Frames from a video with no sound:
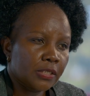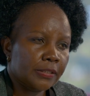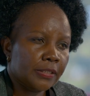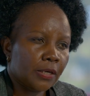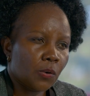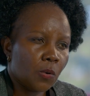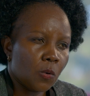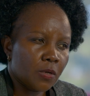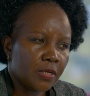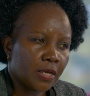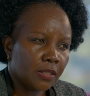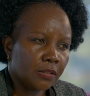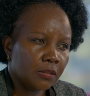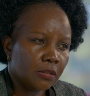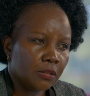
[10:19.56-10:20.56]

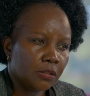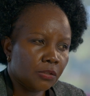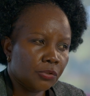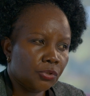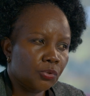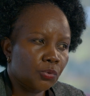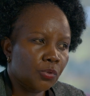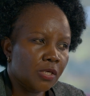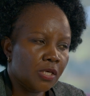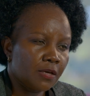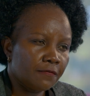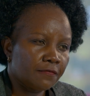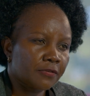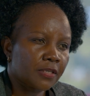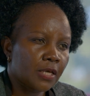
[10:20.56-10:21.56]
stakeholders to
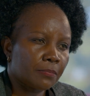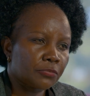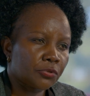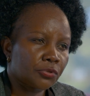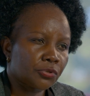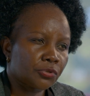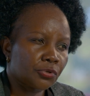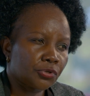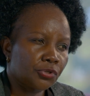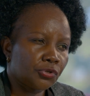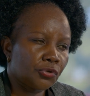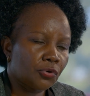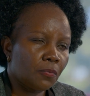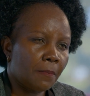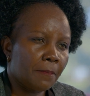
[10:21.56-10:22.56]
give some
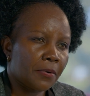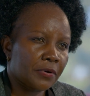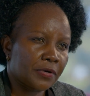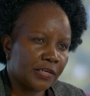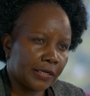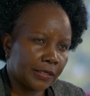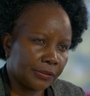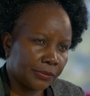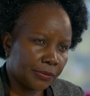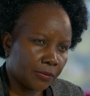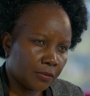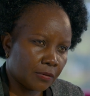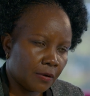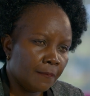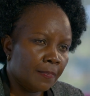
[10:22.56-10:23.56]
social
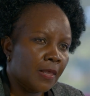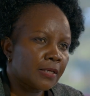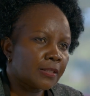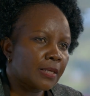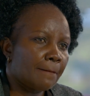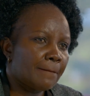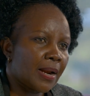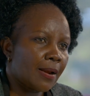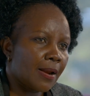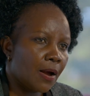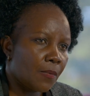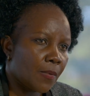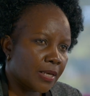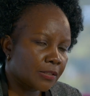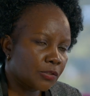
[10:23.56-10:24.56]
protection, some
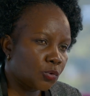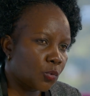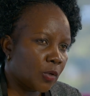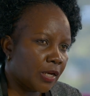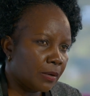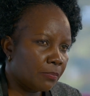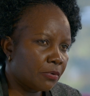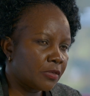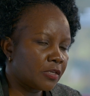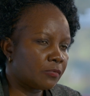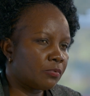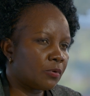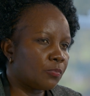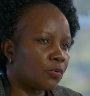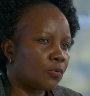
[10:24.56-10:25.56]
allowance to enable these
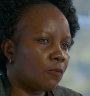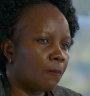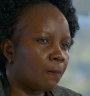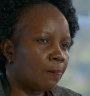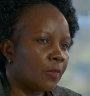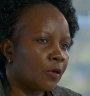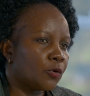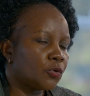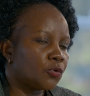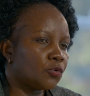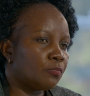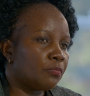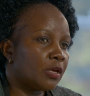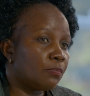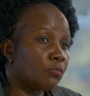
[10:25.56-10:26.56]
people to
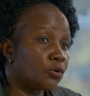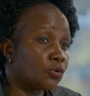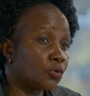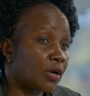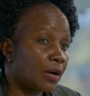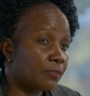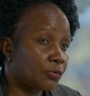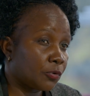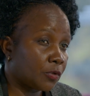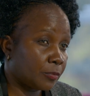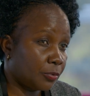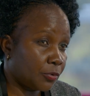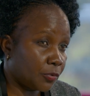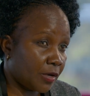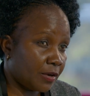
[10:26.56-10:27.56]
be able to come to
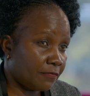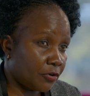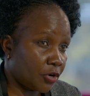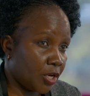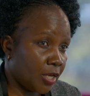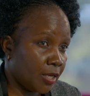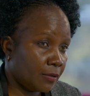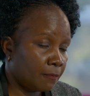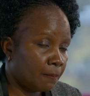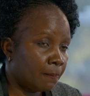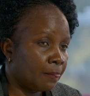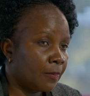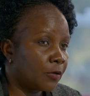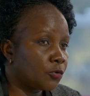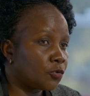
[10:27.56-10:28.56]
hospital every day,
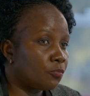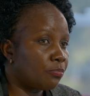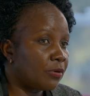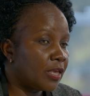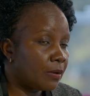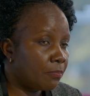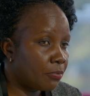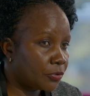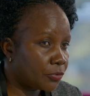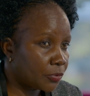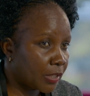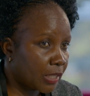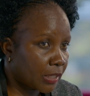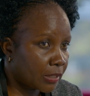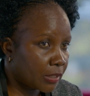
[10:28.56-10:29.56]
to be able to
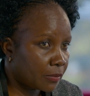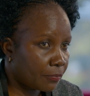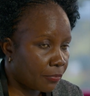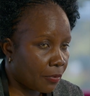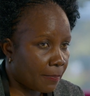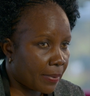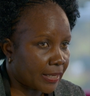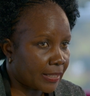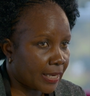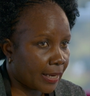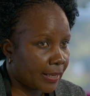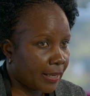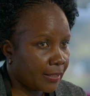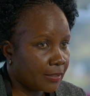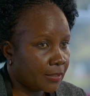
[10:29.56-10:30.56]
get proper
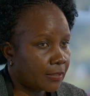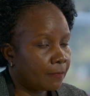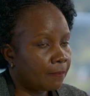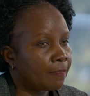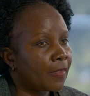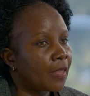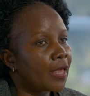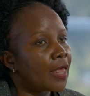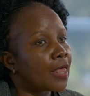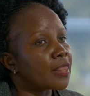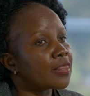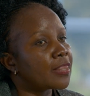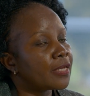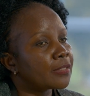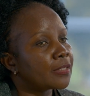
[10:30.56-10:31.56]
diet. And
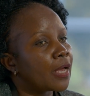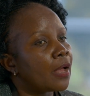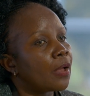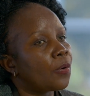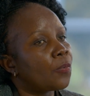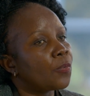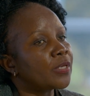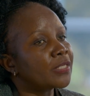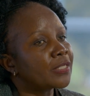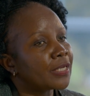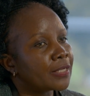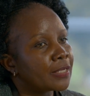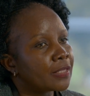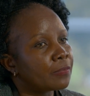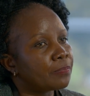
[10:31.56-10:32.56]
that's how we
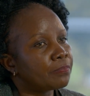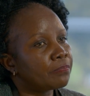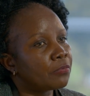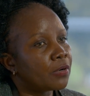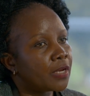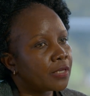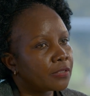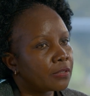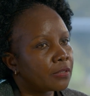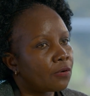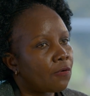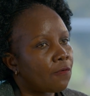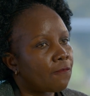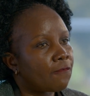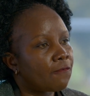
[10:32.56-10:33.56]
started the policy
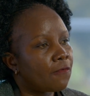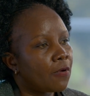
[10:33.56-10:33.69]
of